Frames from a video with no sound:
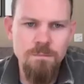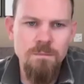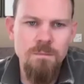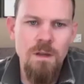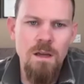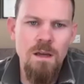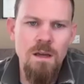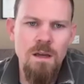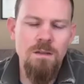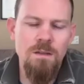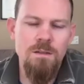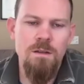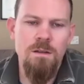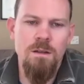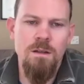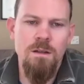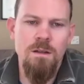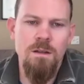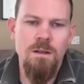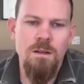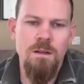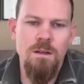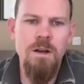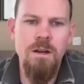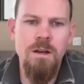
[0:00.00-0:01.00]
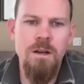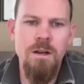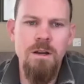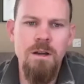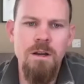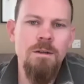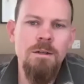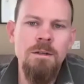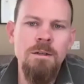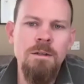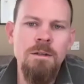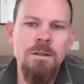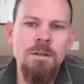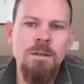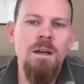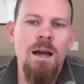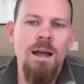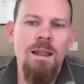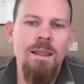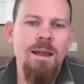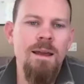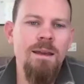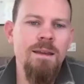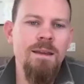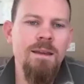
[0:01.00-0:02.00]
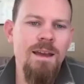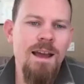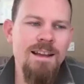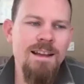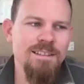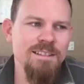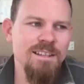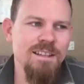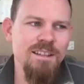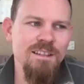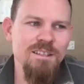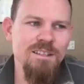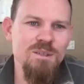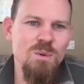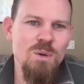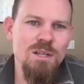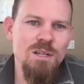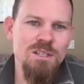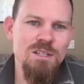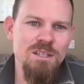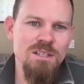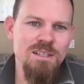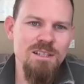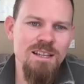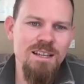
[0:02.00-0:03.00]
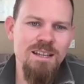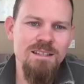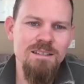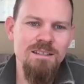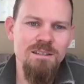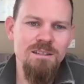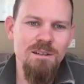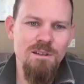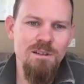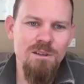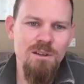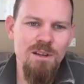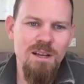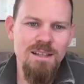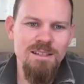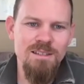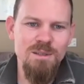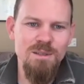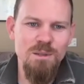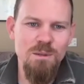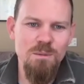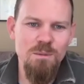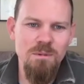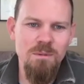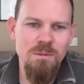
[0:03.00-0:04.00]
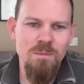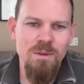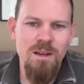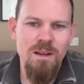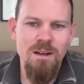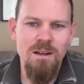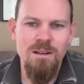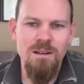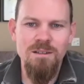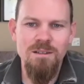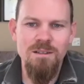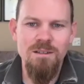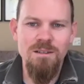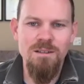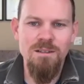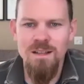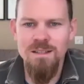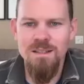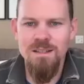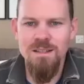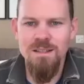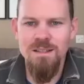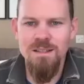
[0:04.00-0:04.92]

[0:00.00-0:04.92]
Yeah, that's great. I like asking these questions. I get to know you guys a little bit better. So that's neat.